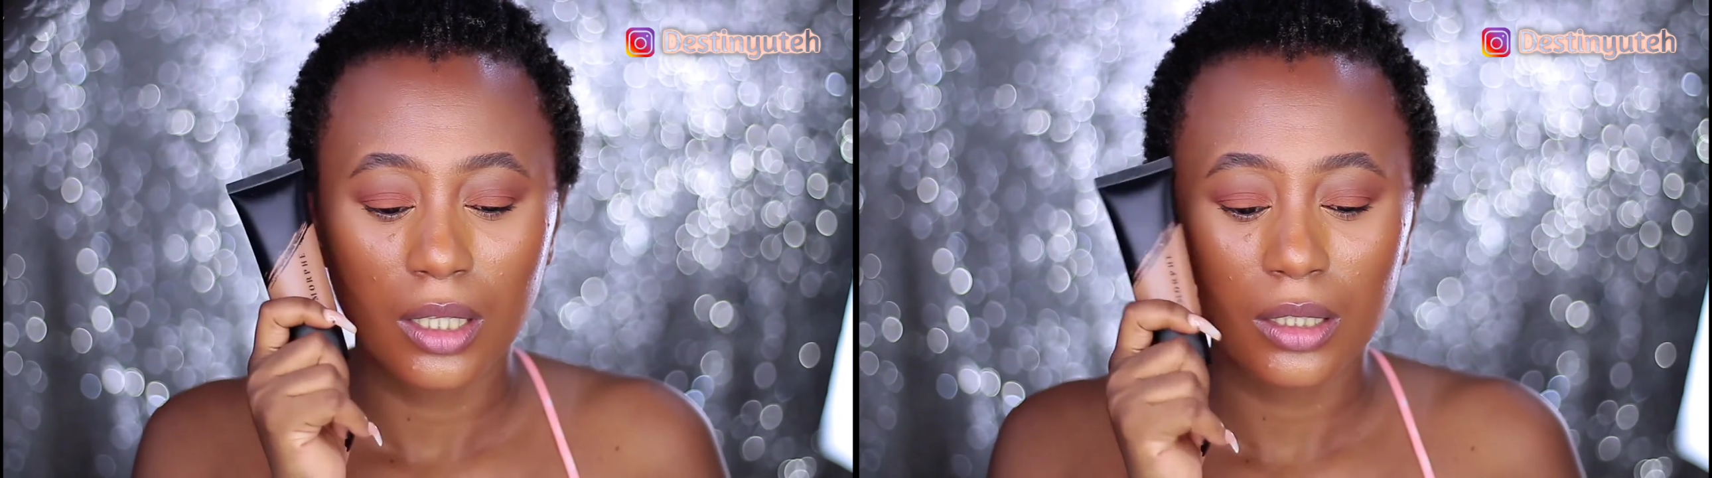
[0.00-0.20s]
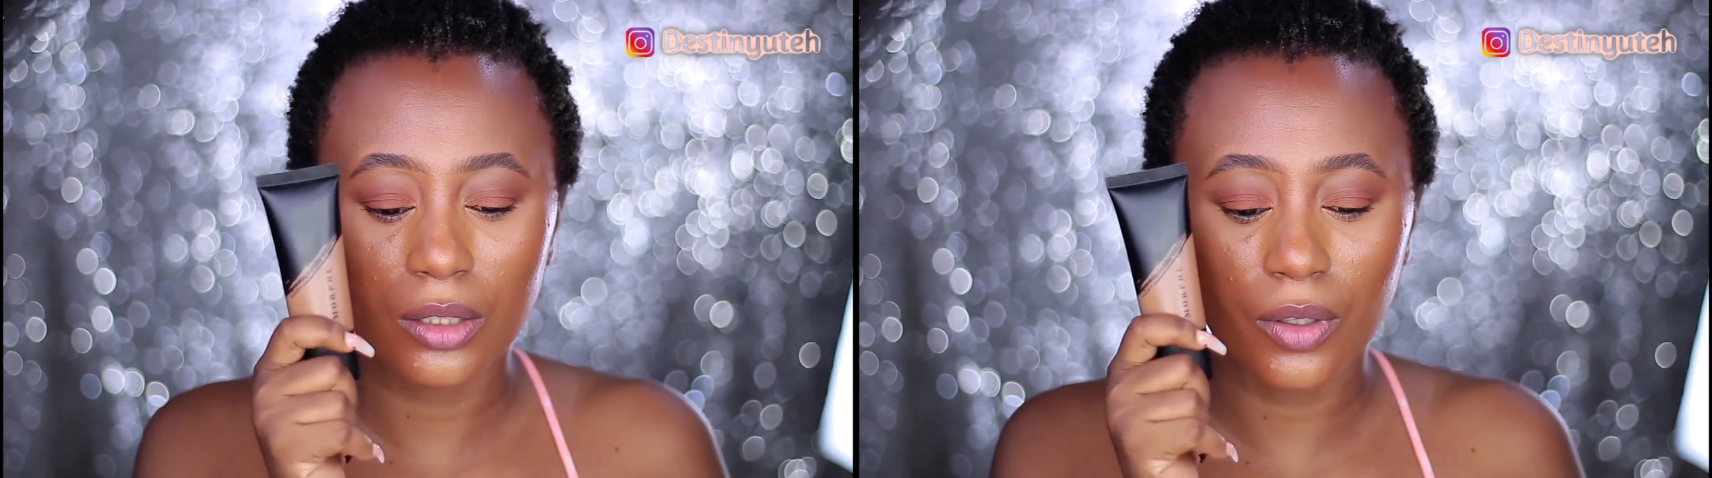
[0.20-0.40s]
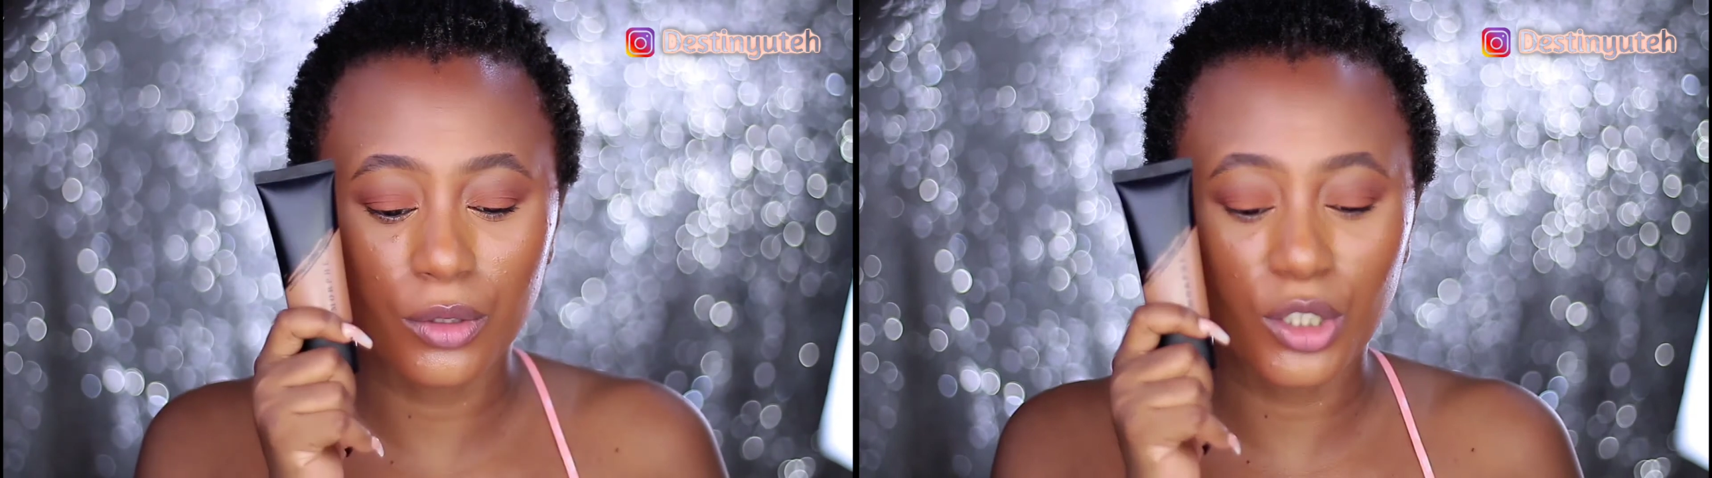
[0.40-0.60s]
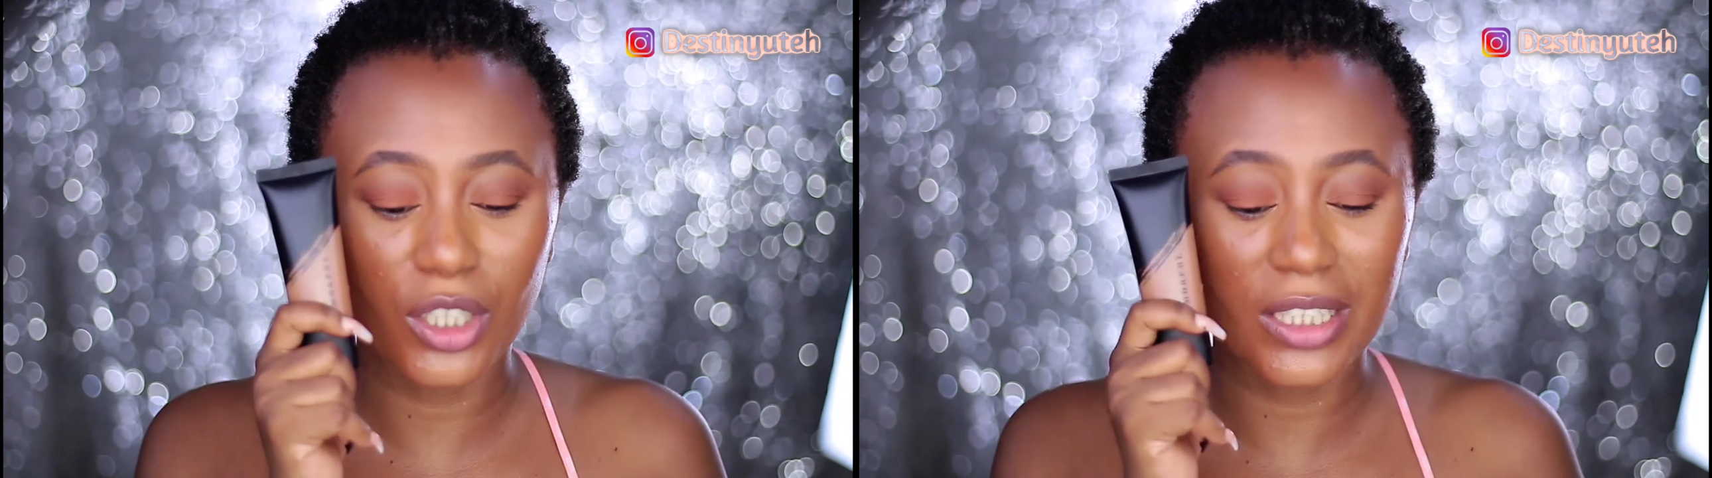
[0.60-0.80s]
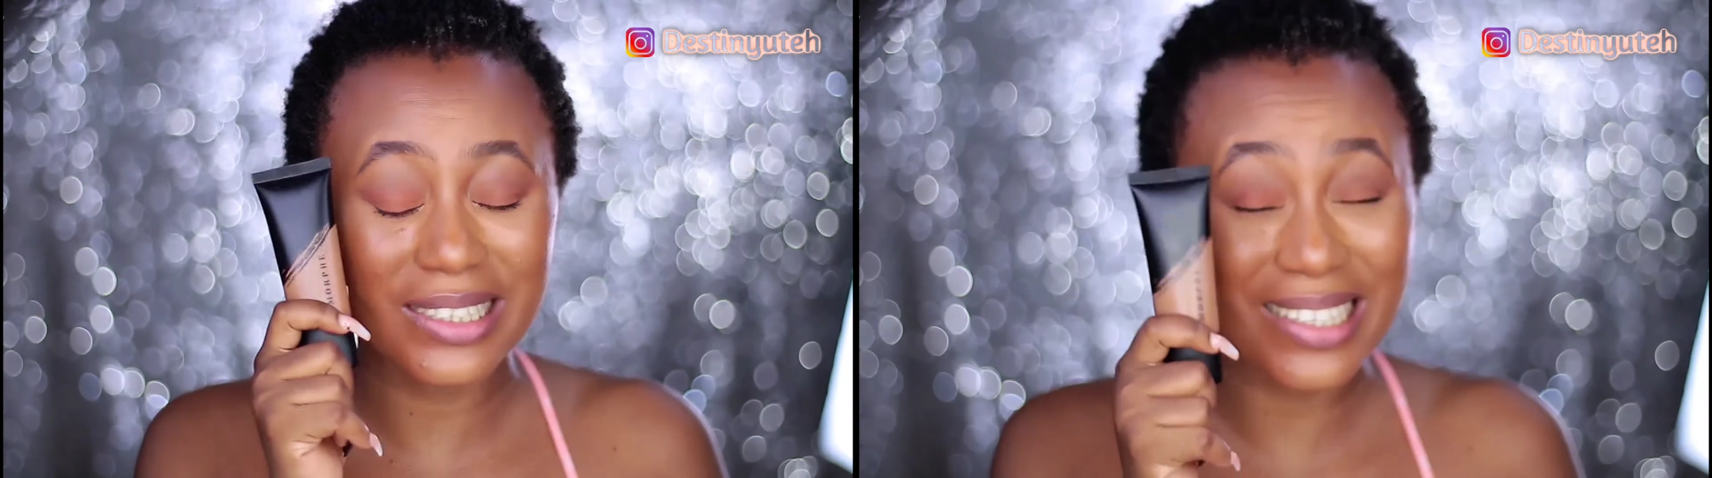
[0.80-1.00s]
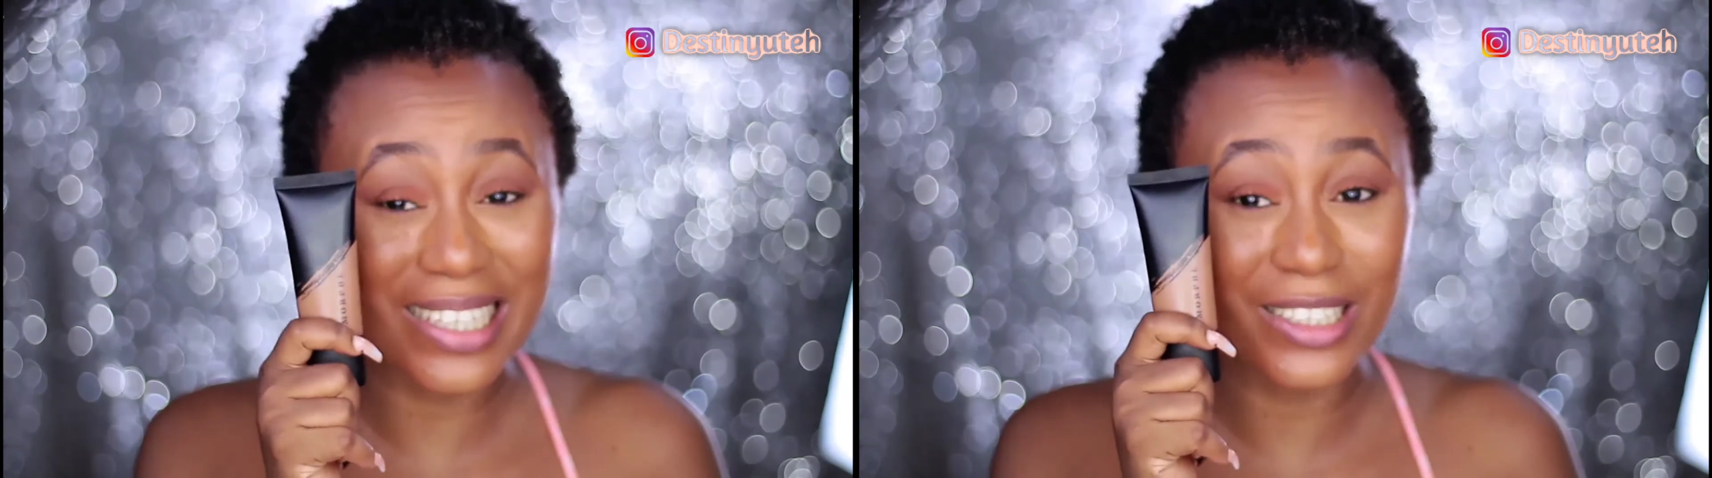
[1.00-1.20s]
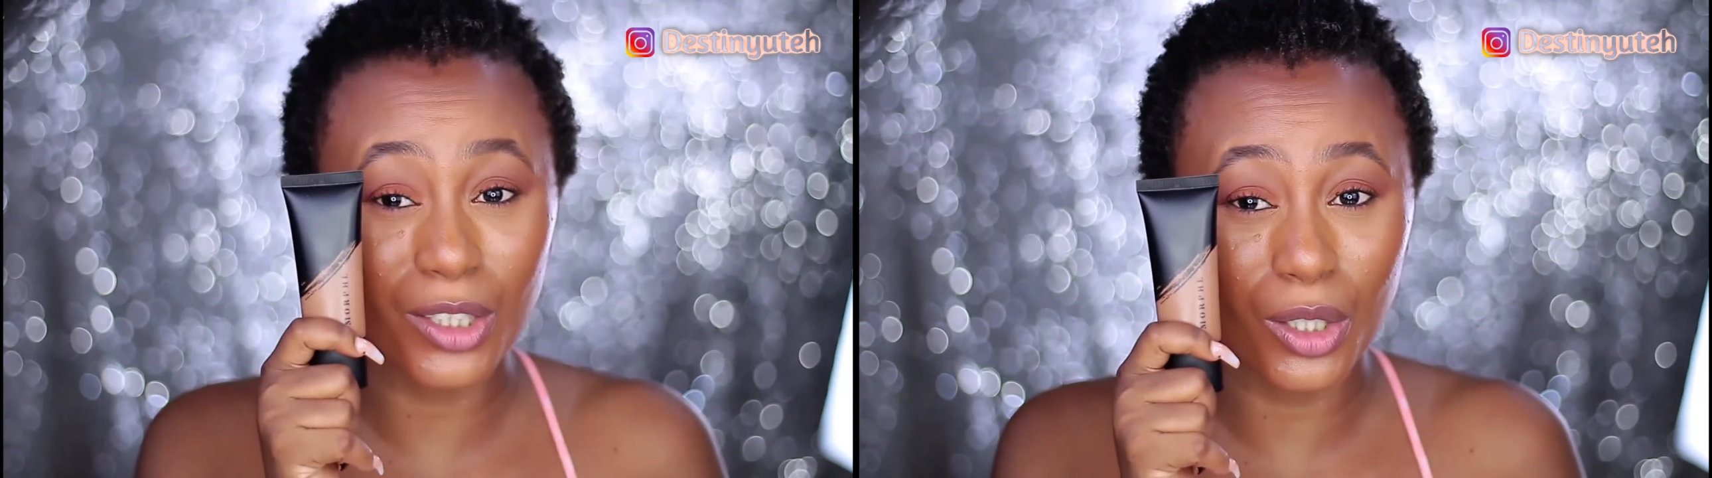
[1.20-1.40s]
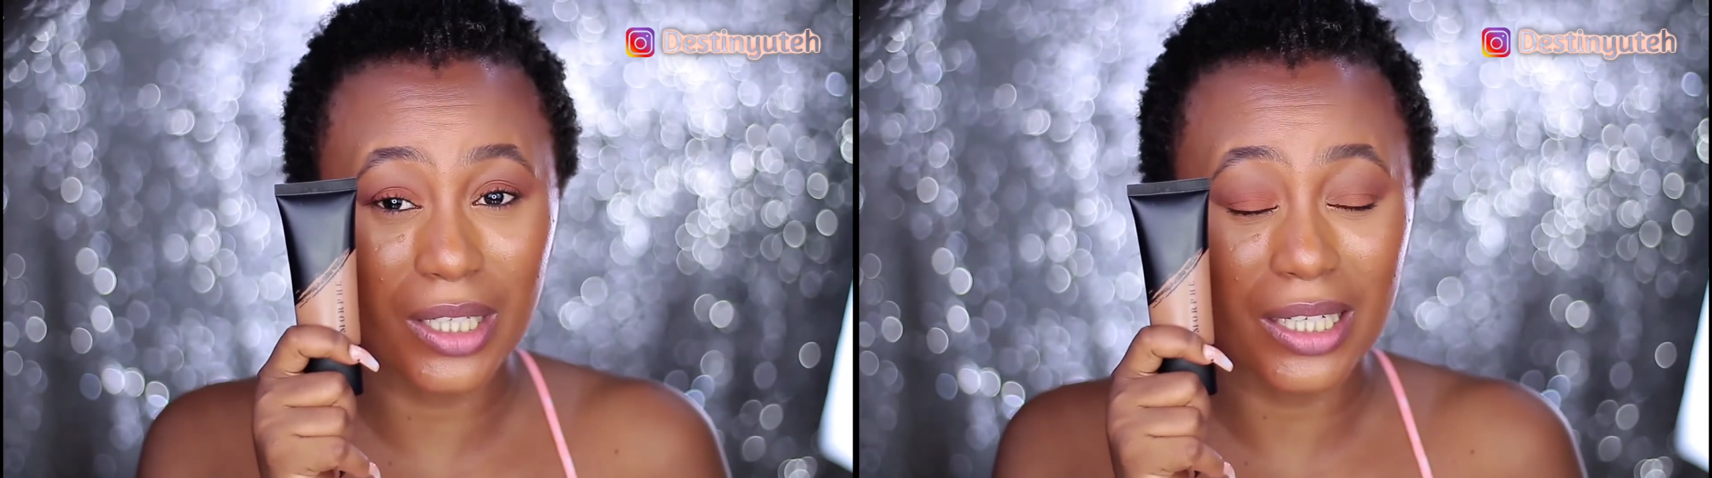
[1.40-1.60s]
This foundation is
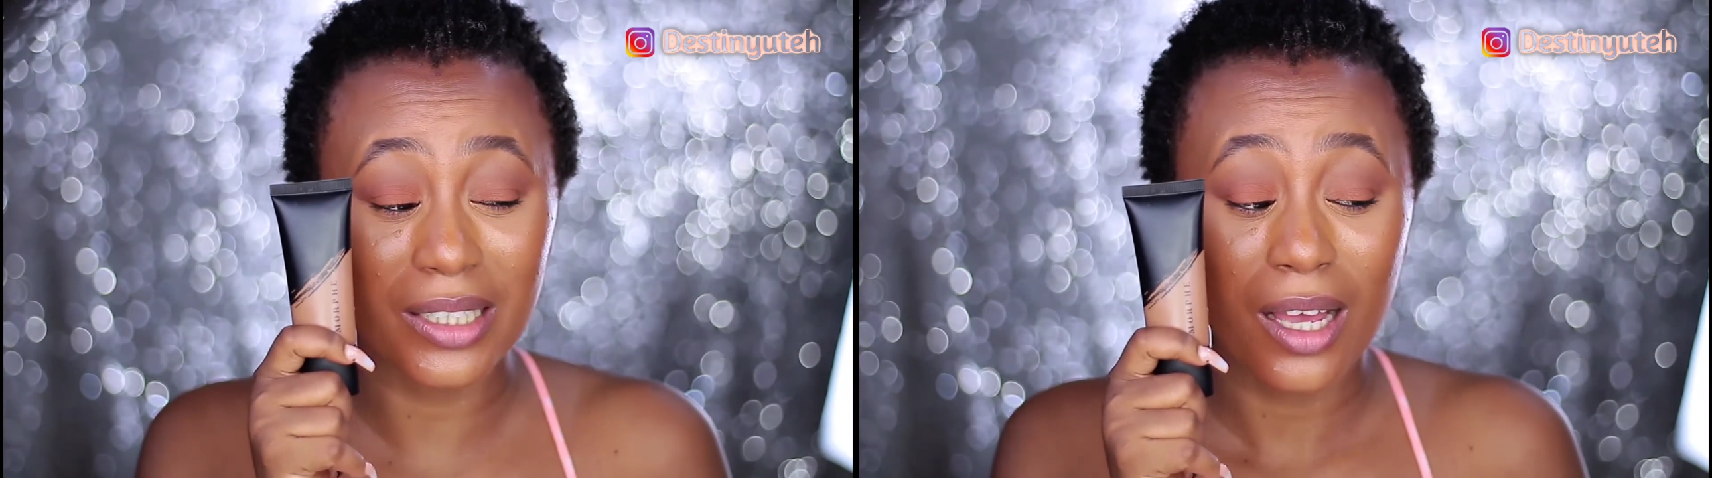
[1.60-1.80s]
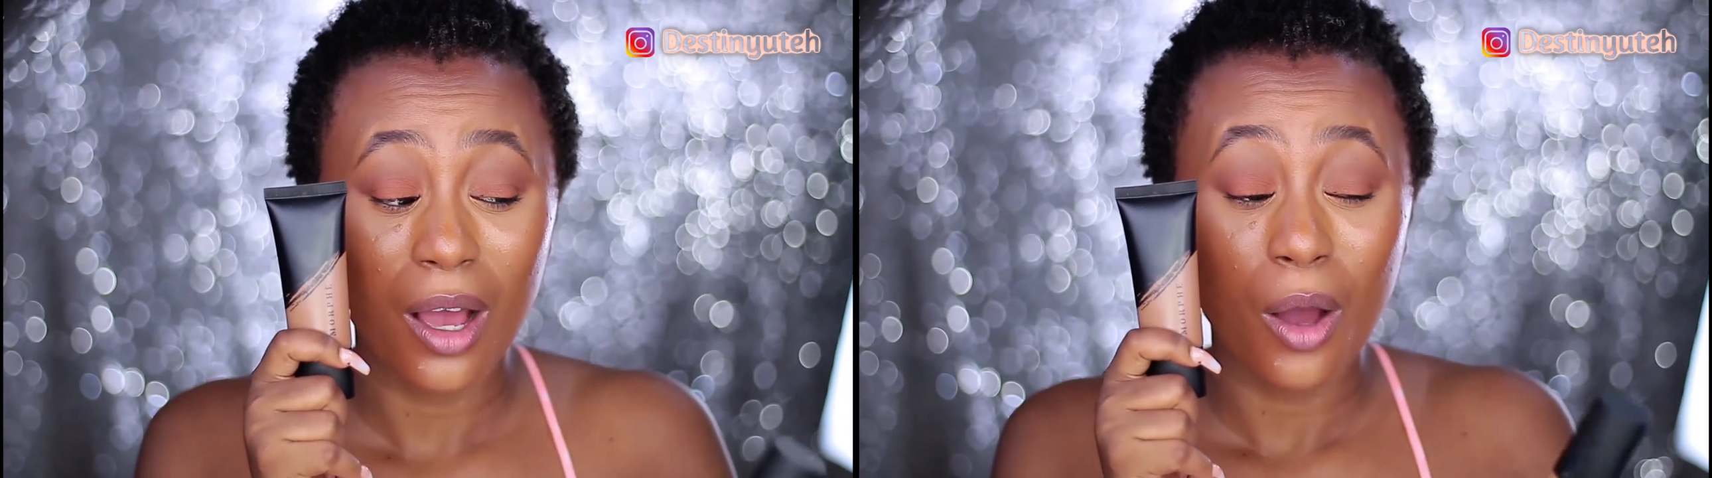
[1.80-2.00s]
$8,